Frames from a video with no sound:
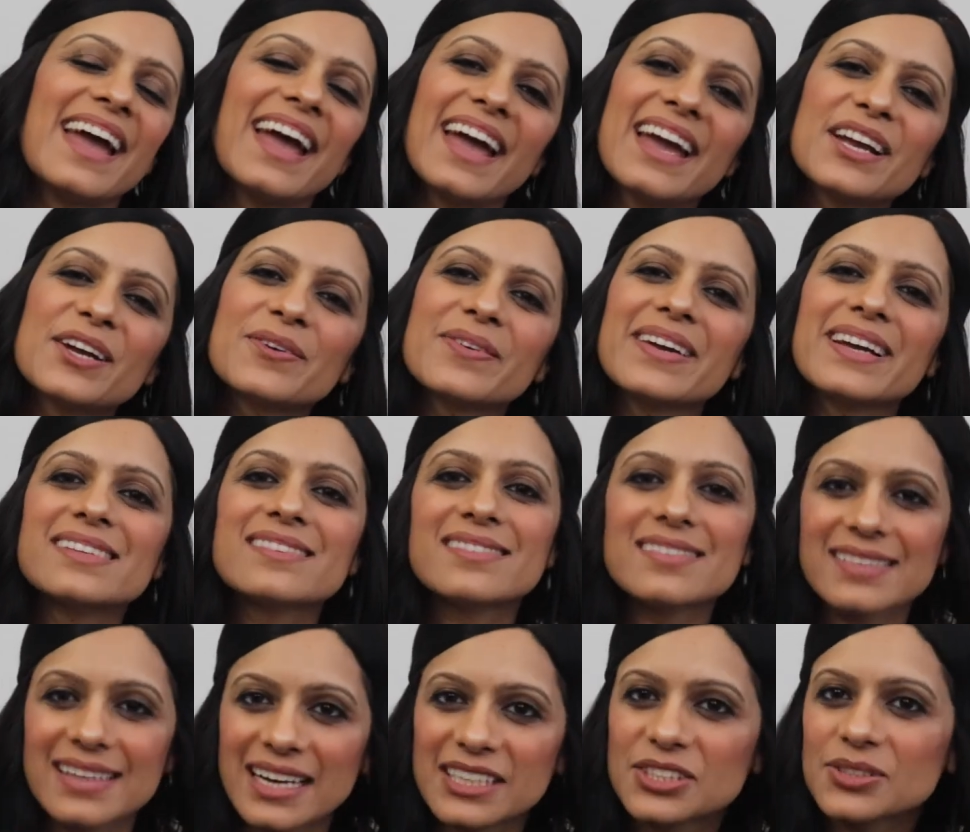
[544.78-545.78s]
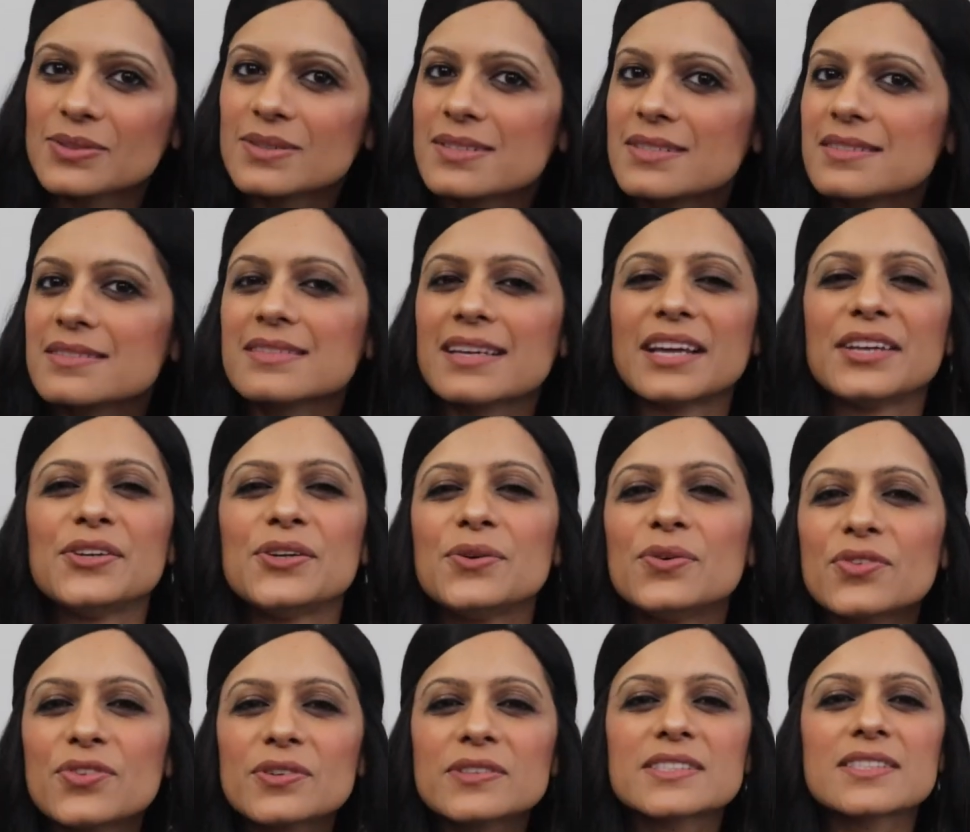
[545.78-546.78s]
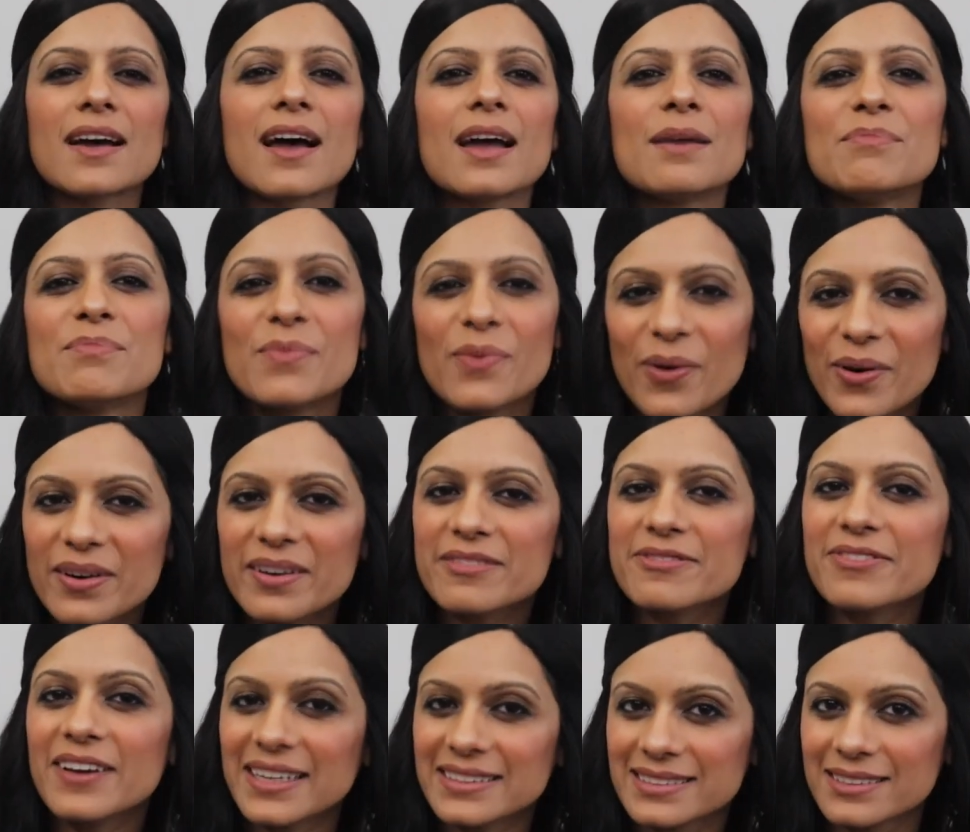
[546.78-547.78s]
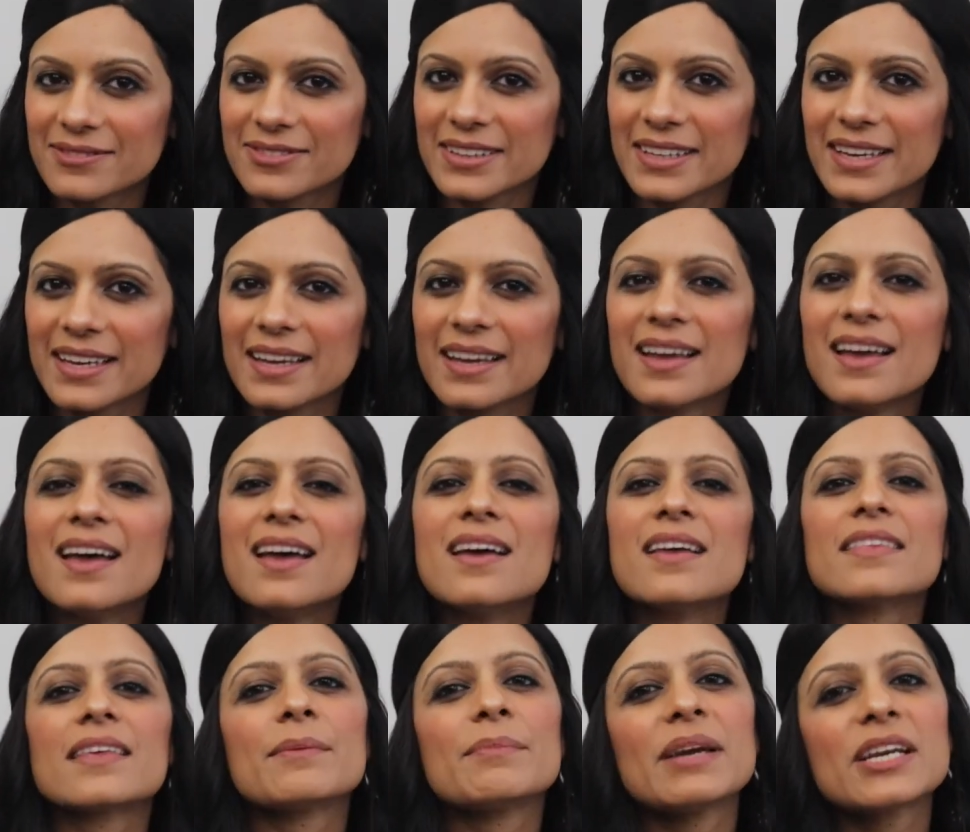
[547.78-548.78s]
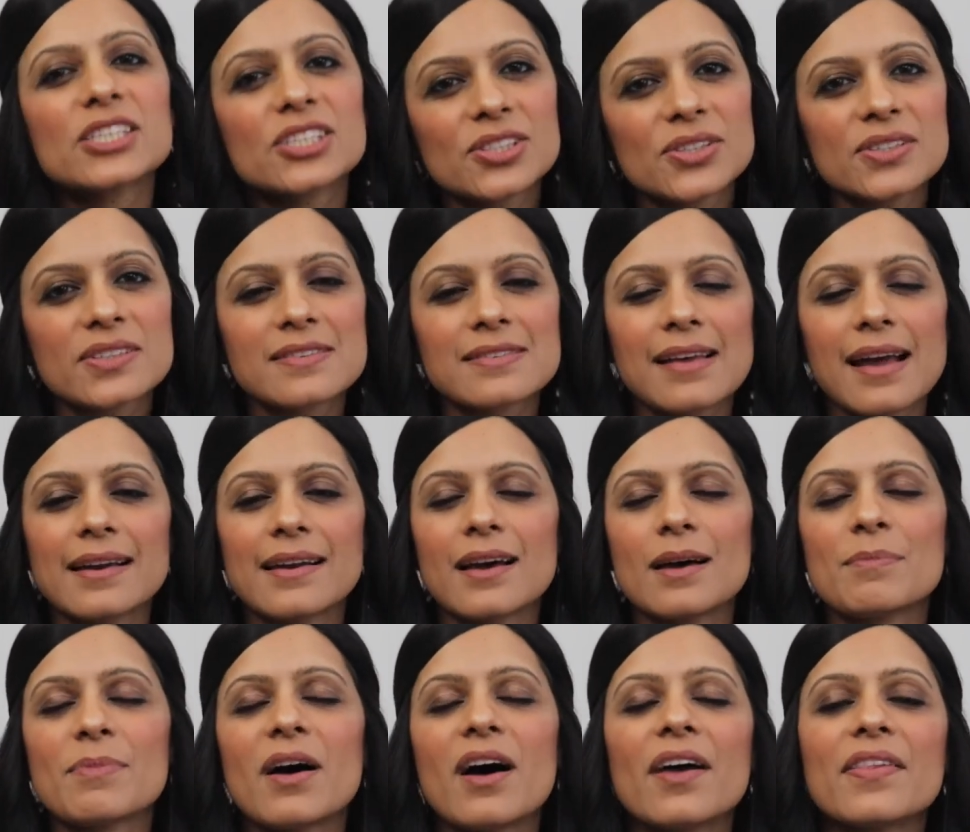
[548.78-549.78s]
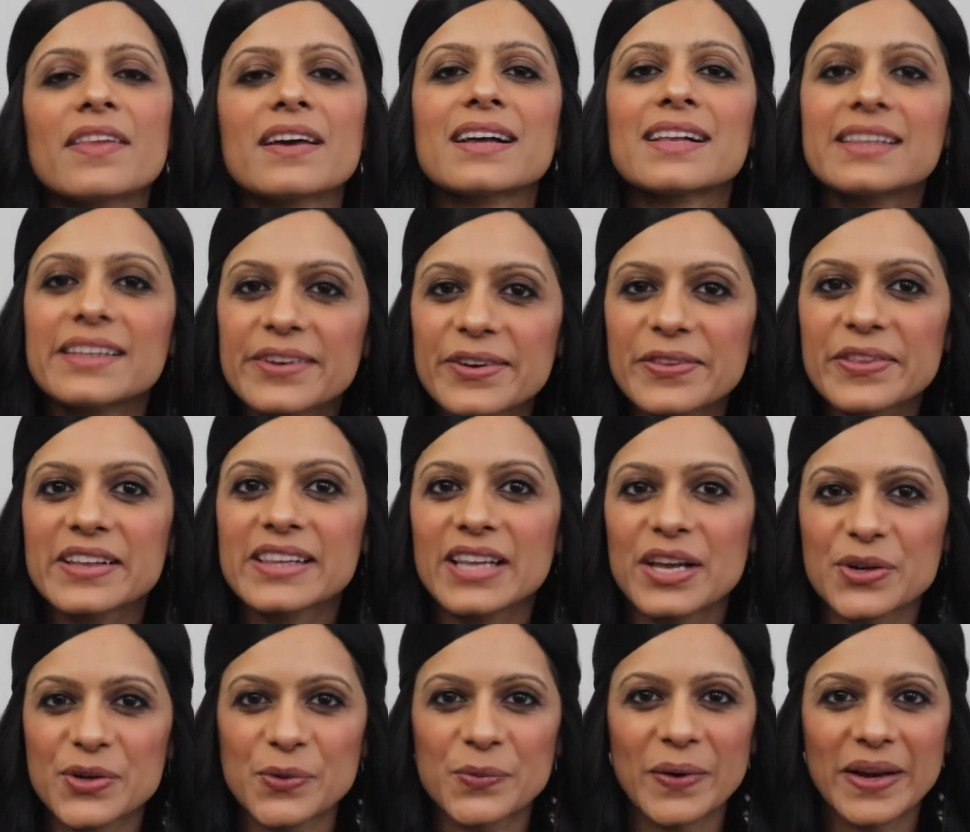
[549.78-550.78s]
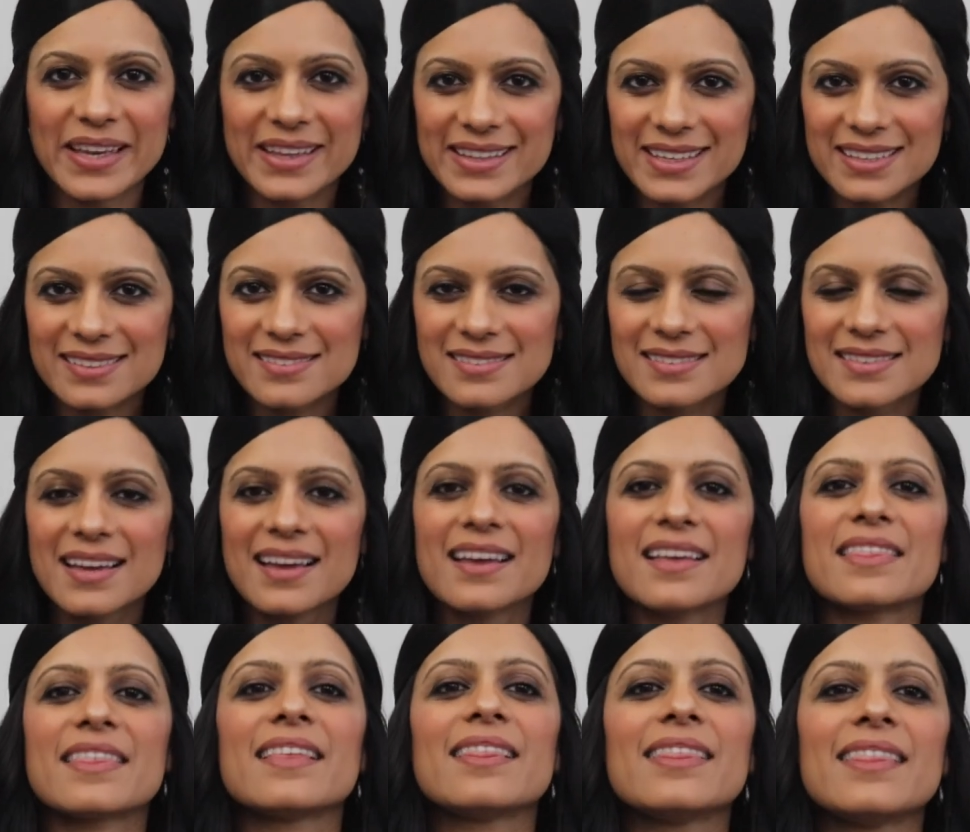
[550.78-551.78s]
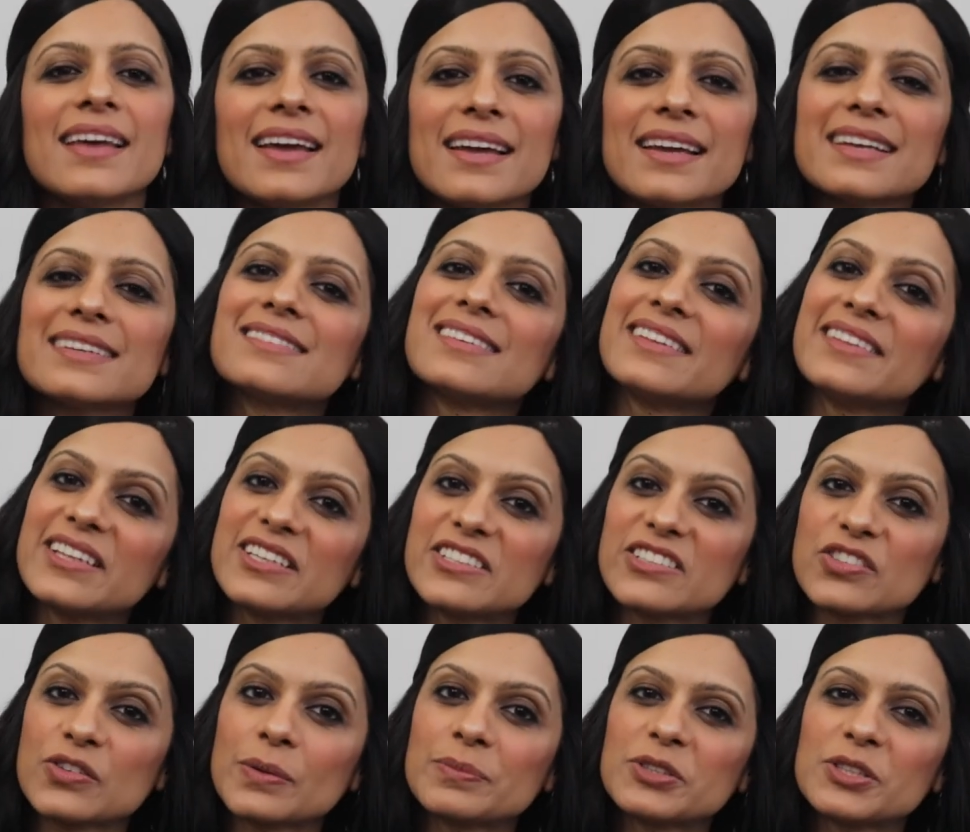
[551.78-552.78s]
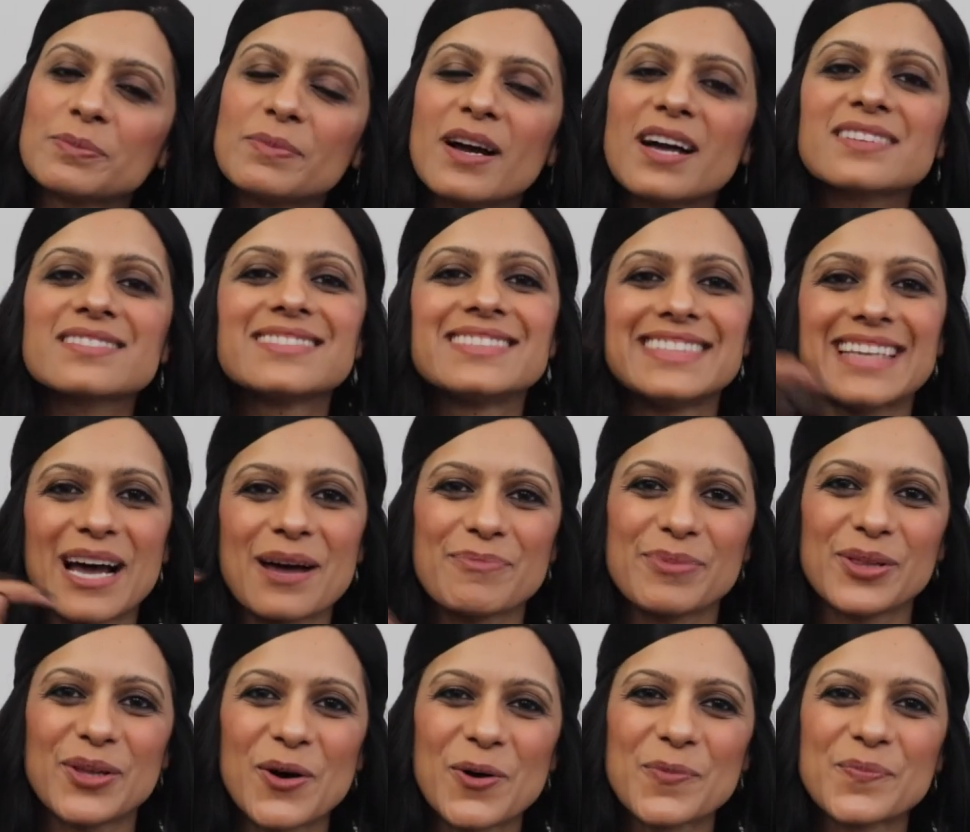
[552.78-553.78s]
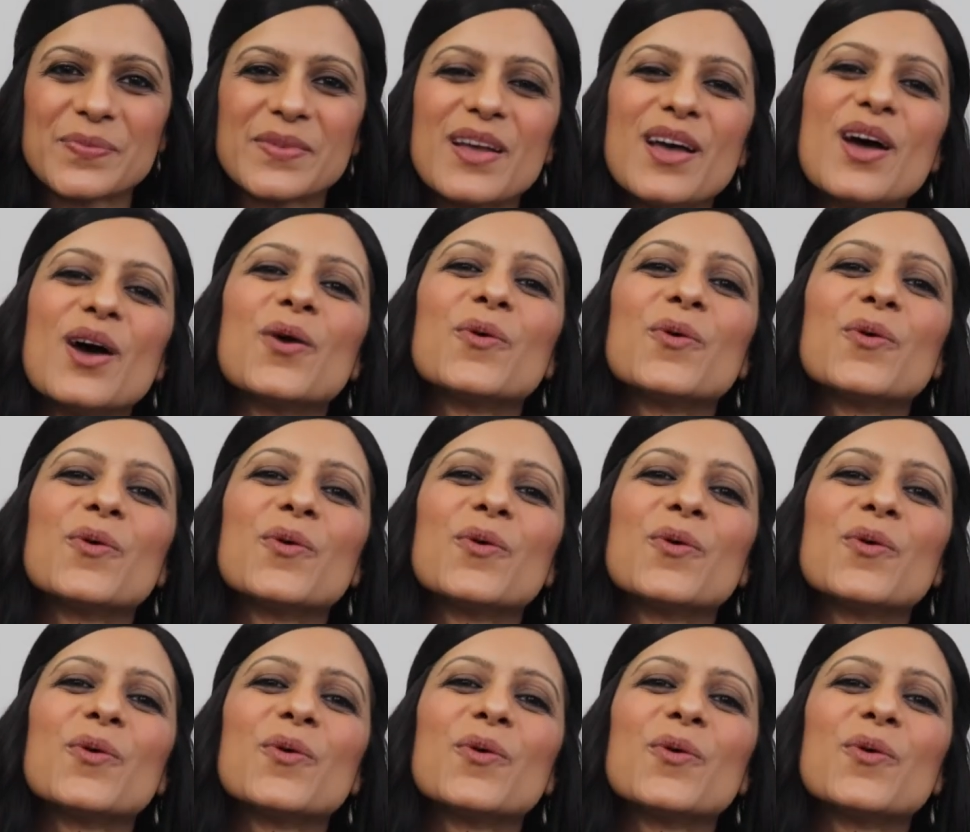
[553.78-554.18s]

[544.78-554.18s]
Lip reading: and create schedules and use your time more effectively, then make sure to sign up on the Clear the Clutter waitlist. The link is in the description box down below.